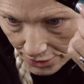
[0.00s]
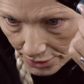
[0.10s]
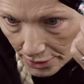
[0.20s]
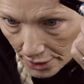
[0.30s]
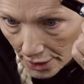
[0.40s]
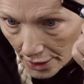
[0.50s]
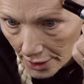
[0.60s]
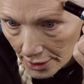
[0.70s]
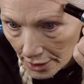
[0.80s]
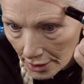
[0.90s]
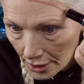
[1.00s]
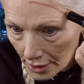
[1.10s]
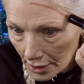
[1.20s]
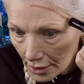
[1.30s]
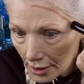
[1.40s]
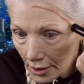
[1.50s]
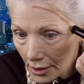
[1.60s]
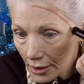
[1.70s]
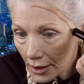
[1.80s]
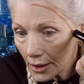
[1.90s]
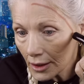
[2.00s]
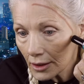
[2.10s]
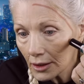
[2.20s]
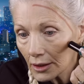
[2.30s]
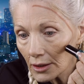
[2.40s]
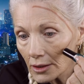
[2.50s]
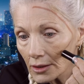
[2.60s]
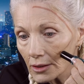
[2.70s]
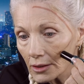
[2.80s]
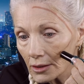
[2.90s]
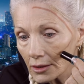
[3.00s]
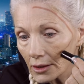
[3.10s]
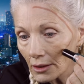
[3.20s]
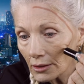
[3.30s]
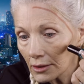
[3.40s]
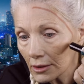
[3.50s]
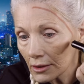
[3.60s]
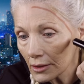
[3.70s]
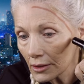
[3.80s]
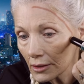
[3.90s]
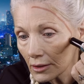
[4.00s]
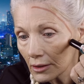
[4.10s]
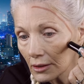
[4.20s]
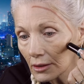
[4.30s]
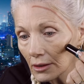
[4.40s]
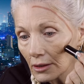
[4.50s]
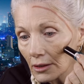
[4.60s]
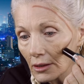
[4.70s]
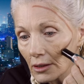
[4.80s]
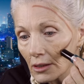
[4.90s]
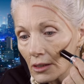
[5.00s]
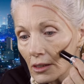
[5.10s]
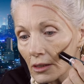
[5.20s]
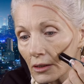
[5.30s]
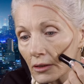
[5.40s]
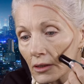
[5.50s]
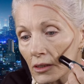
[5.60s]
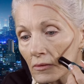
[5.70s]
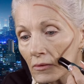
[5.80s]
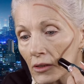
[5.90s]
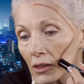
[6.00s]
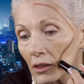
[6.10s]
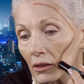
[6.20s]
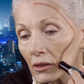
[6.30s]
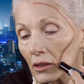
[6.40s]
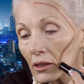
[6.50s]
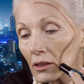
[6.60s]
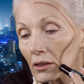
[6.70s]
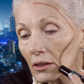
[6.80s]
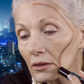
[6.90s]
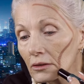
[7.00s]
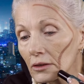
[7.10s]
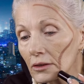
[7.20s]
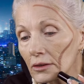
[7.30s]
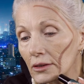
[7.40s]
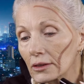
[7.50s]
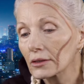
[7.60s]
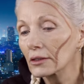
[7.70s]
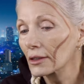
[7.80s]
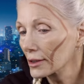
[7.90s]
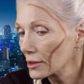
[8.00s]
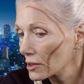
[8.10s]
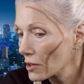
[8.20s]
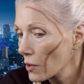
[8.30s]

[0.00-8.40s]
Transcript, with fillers: drew a line like this down here and then went down here. Ooh, that's getting dark, huh?